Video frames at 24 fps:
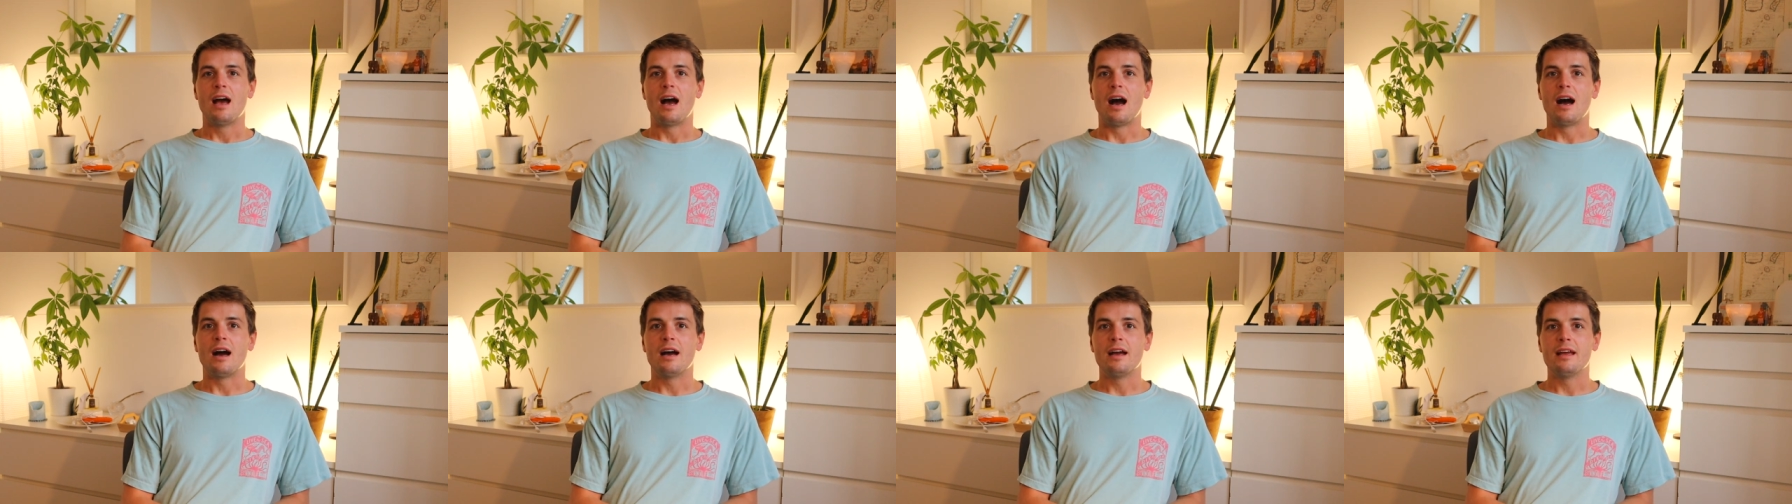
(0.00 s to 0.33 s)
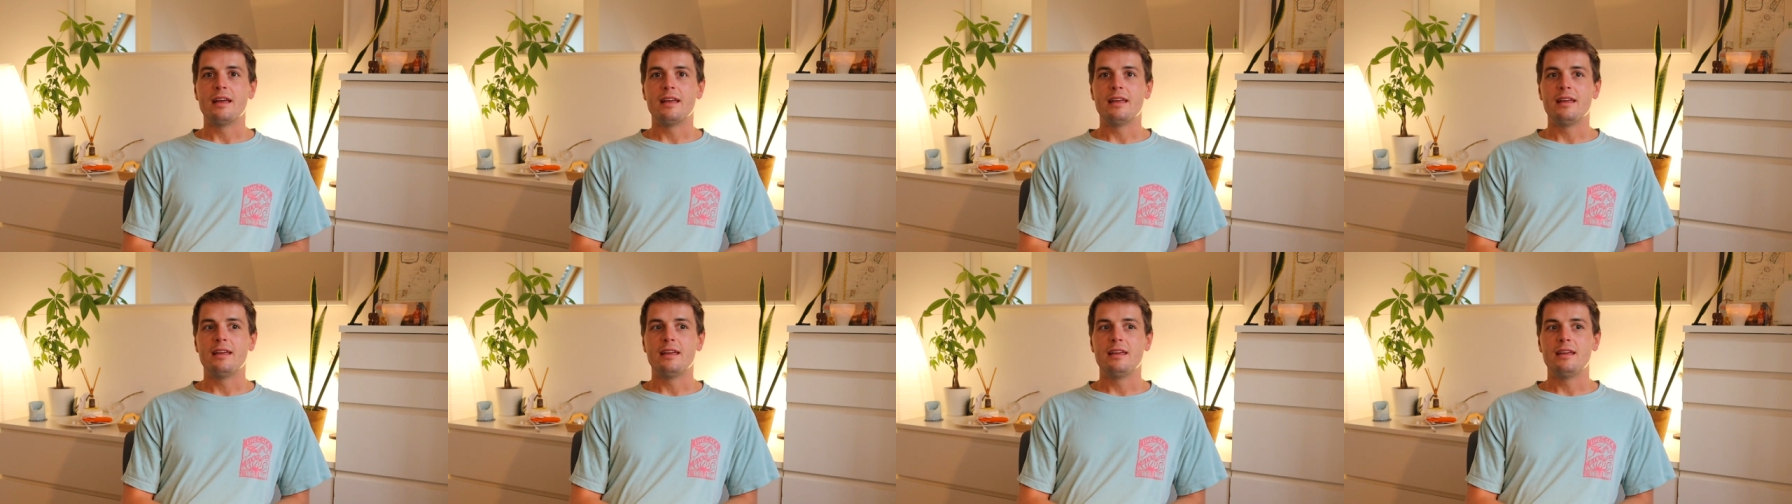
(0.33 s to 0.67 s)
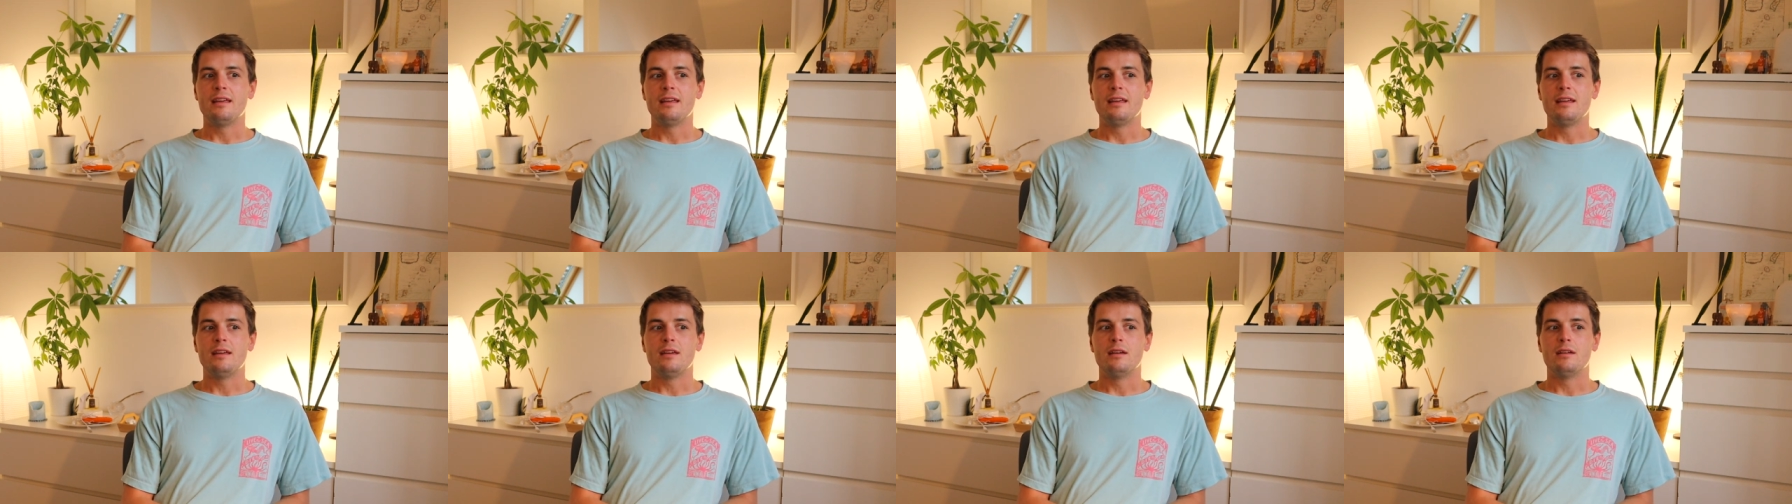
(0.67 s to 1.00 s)

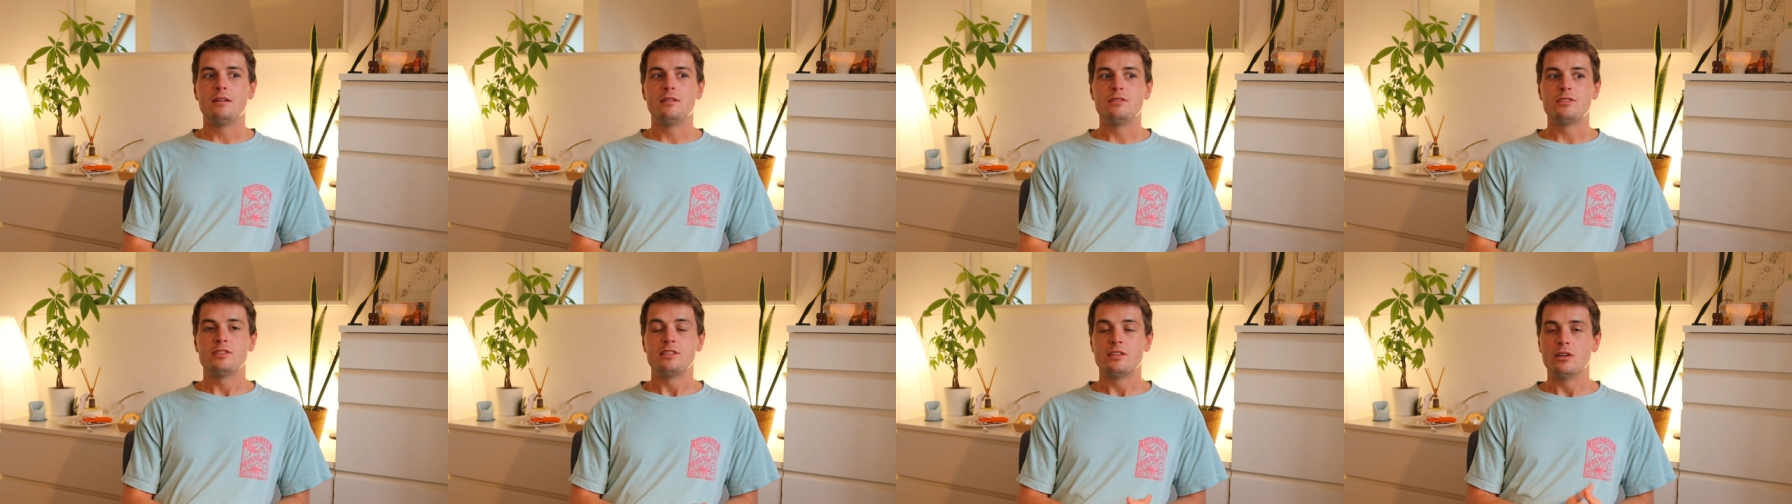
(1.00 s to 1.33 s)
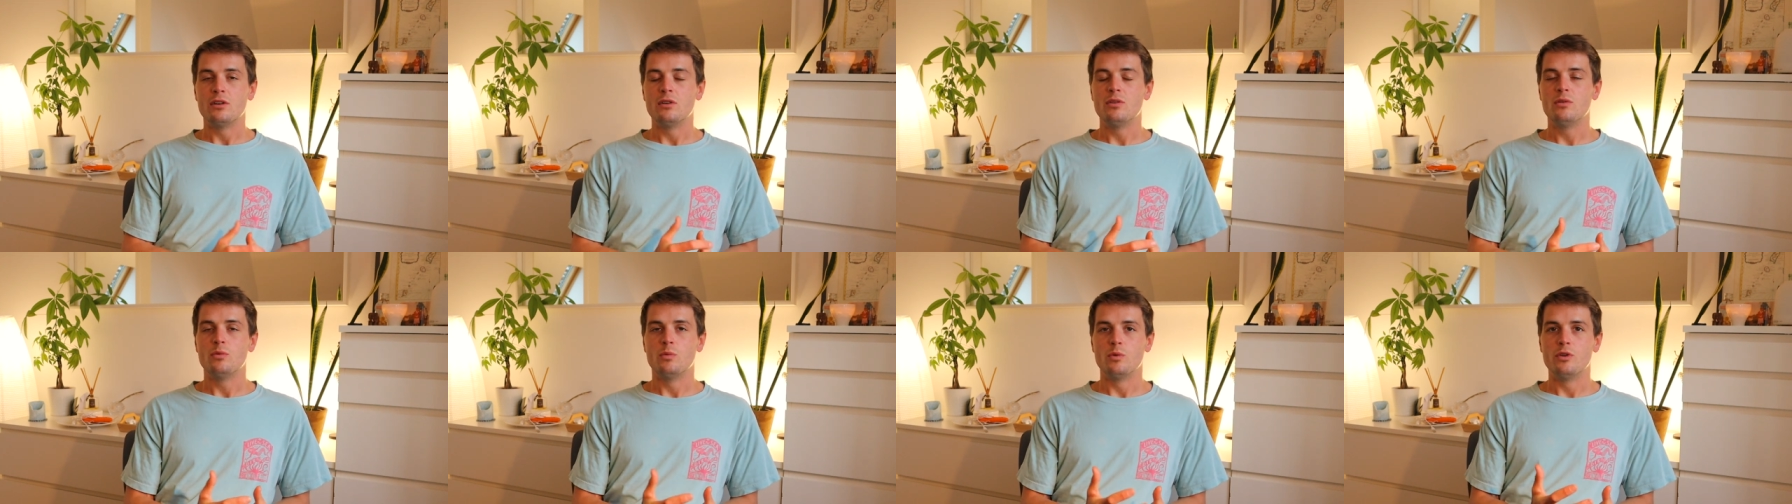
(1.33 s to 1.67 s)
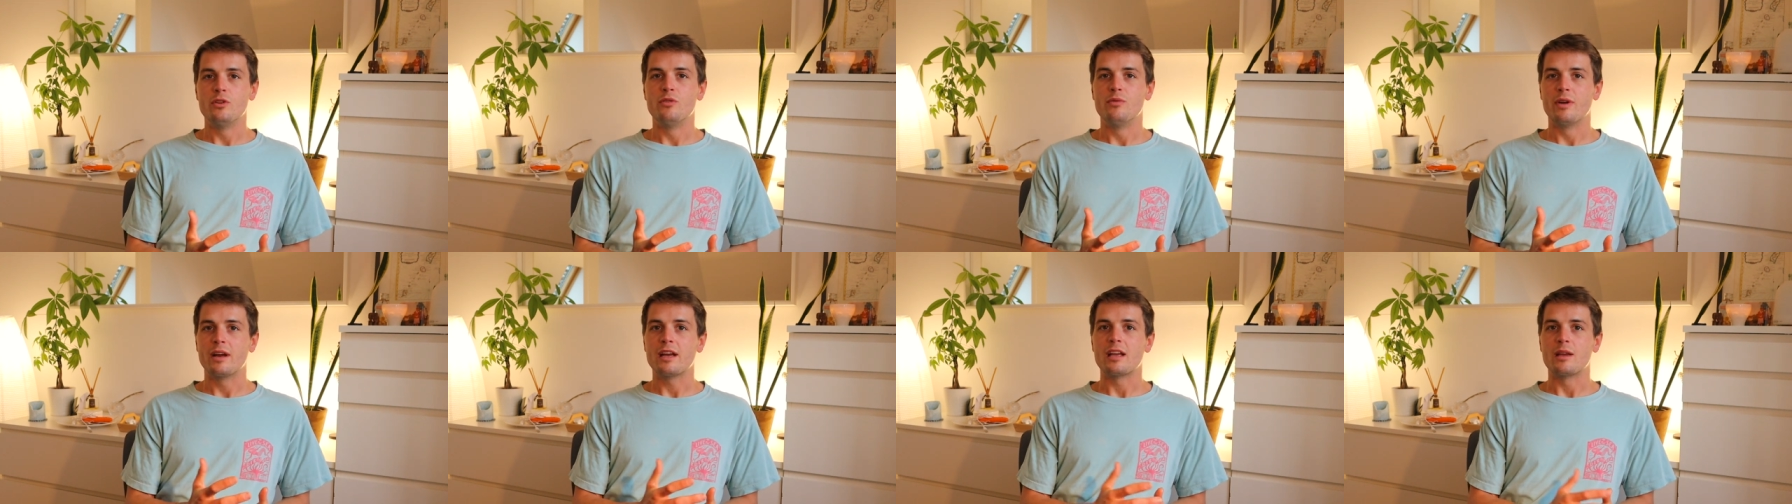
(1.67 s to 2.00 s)
I still
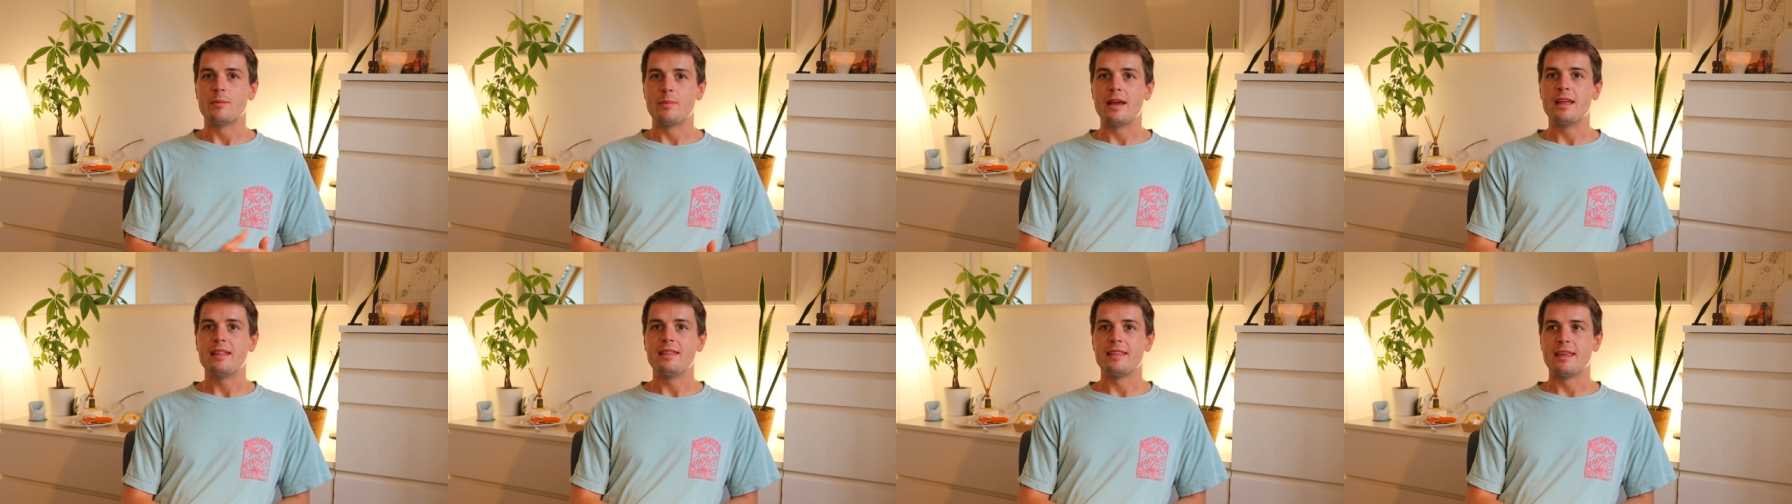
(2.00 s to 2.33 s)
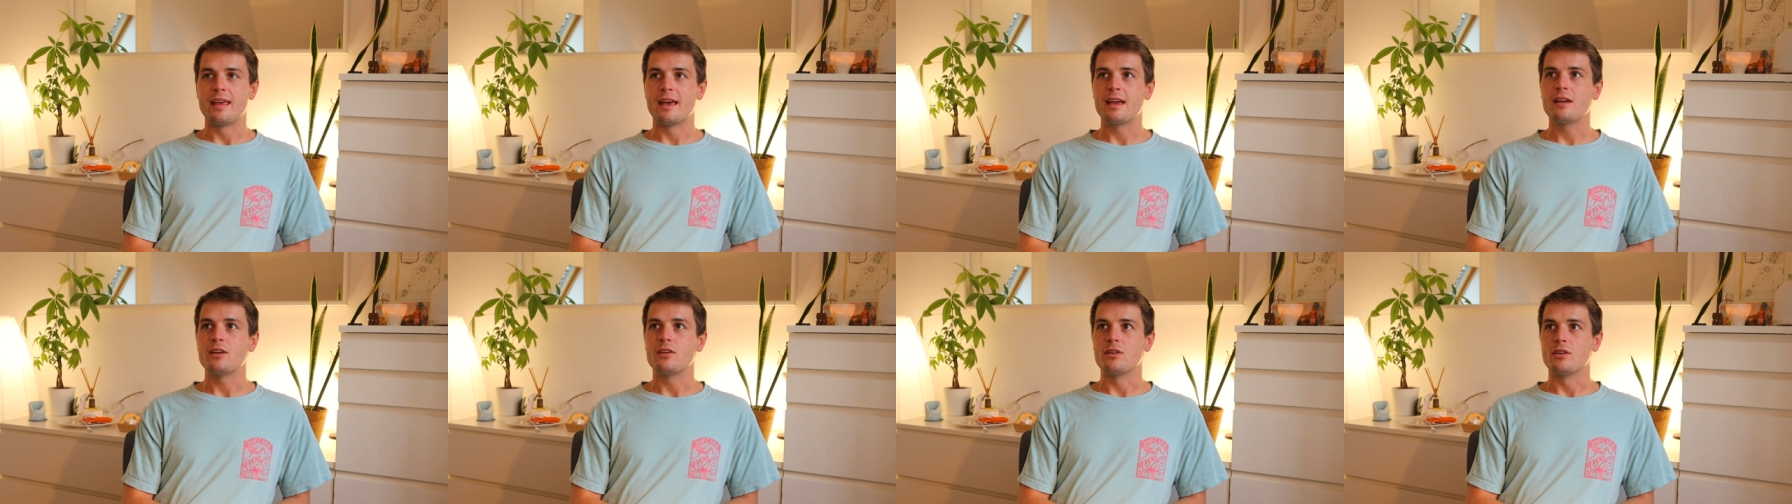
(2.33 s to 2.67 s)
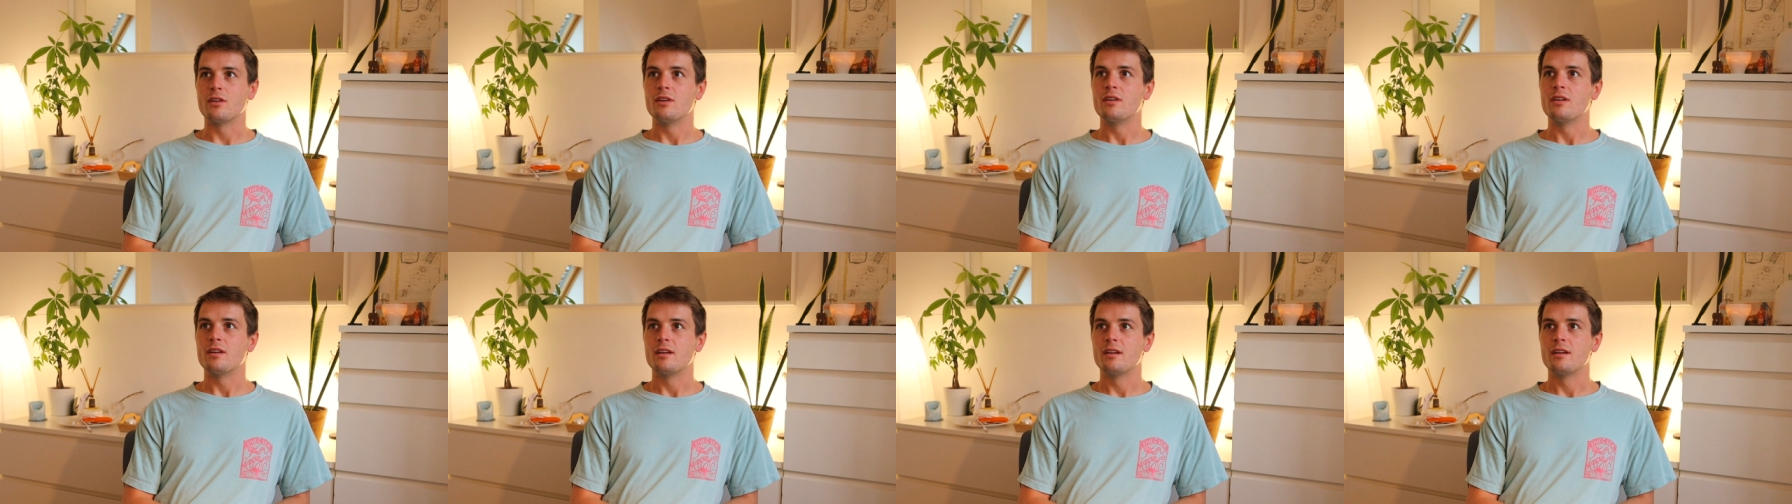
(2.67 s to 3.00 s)
would recommend the
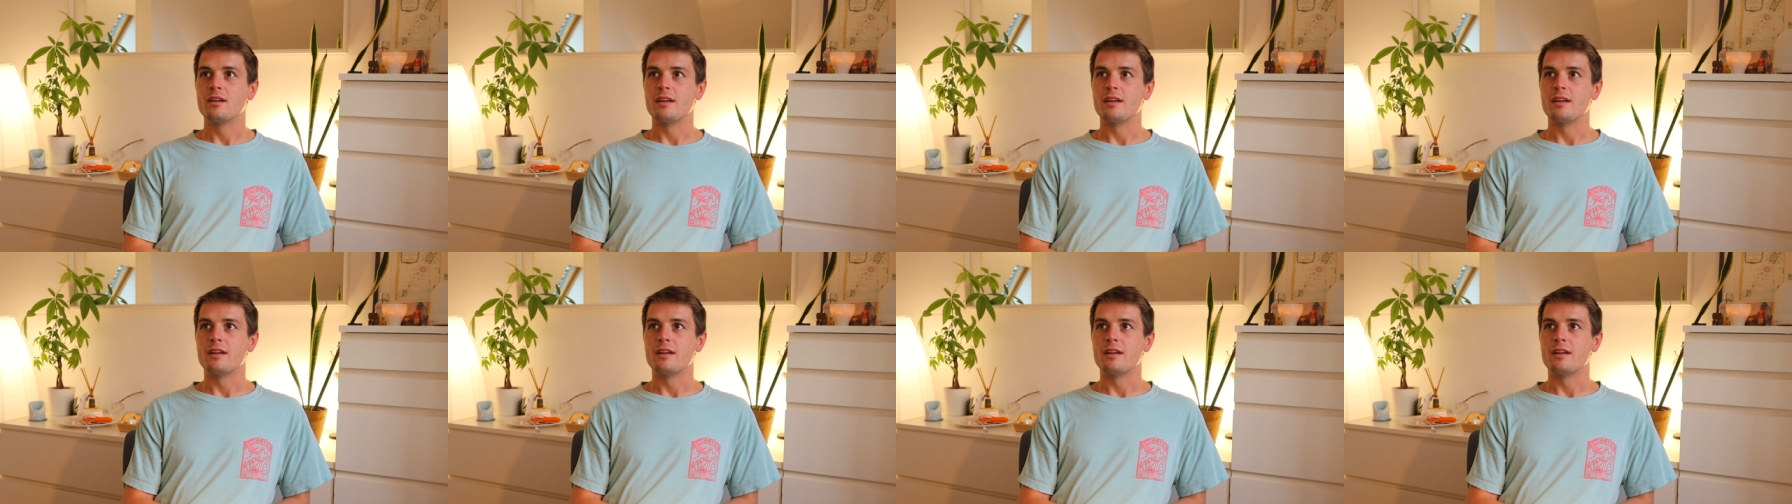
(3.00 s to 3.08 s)
anchor.